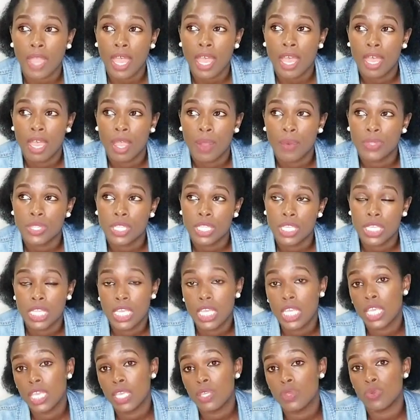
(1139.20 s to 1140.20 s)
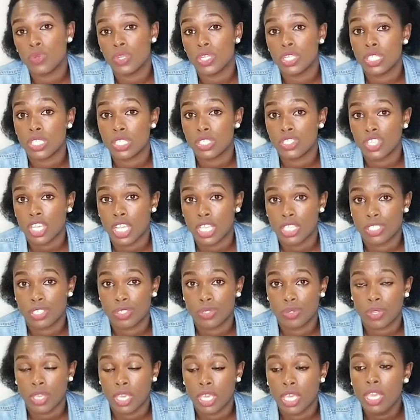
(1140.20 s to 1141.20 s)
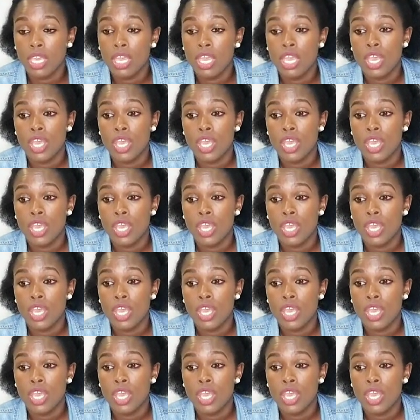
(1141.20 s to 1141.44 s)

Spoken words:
on the day you are discharged. Okay,